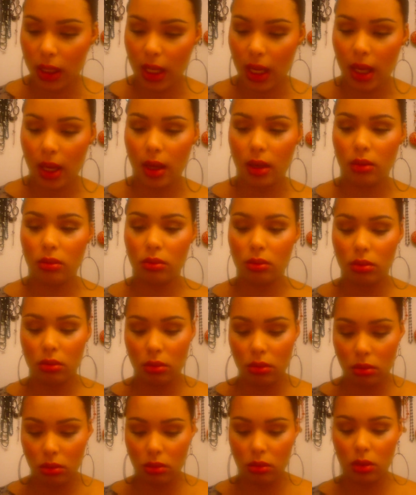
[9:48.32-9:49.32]
again,
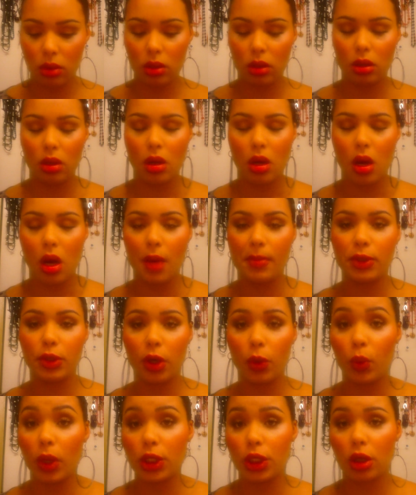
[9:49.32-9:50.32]

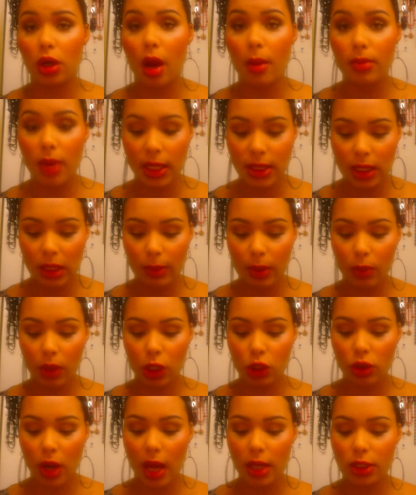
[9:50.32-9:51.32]
during winter, I tend to be
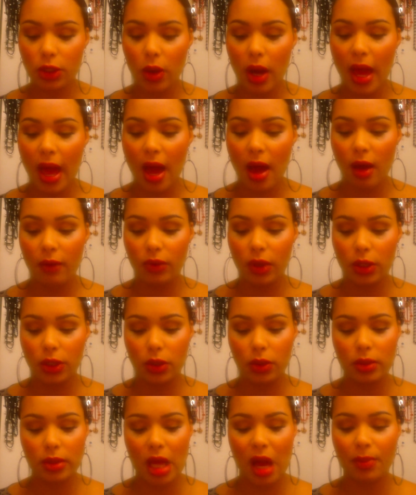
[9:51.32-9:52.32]
more dry. So I have these
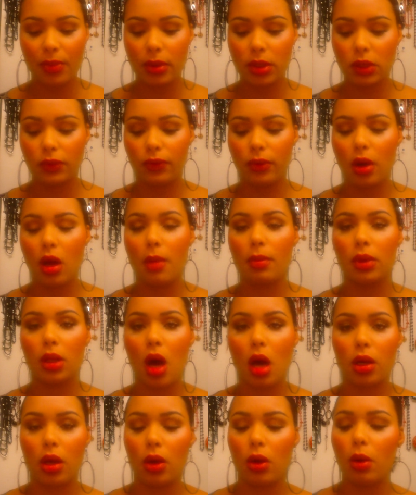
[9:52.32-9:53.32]
two samples from
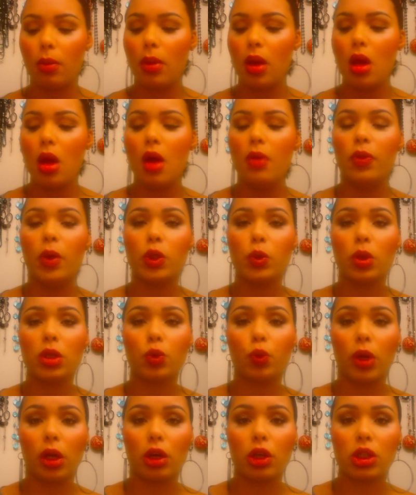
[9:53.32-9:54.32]
Lancome. This
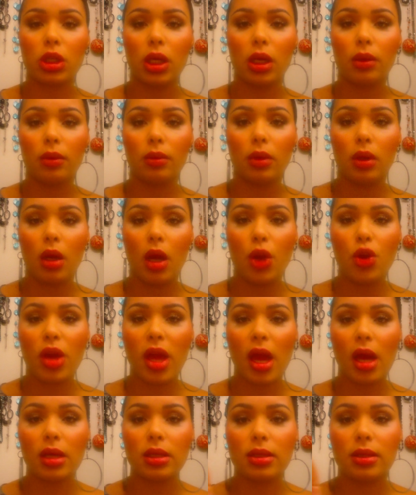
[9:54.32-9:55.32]
one's Renergie. You
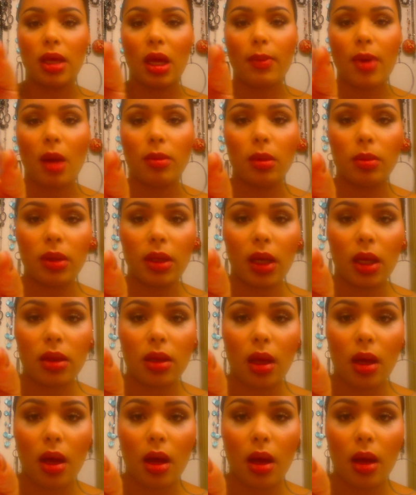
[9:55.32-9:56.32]
can't see it probably
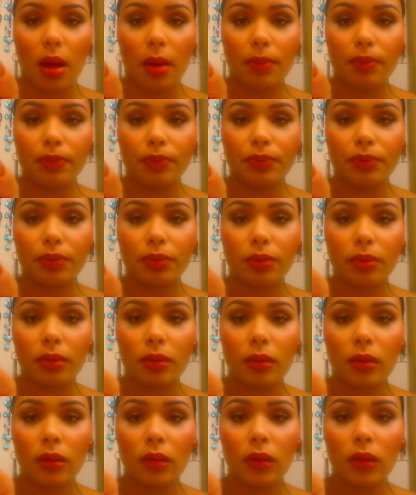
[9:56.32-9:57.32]
in the
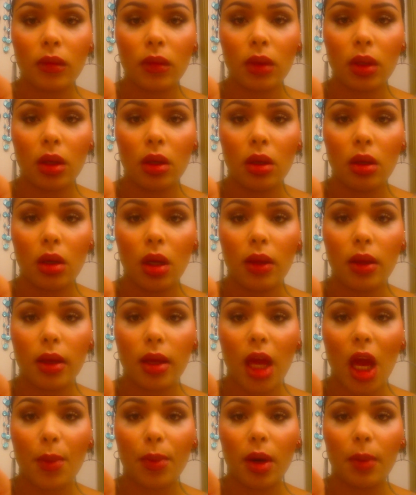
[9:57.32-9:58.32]
in the
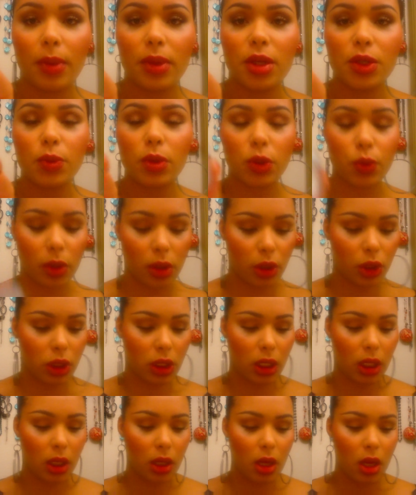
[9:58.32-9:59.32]
camera, but this one's
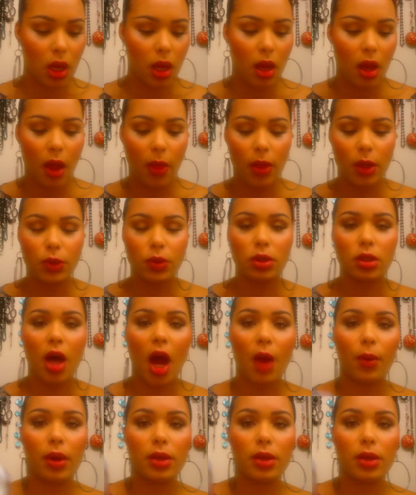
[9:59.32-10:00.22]
Renergy and this one's High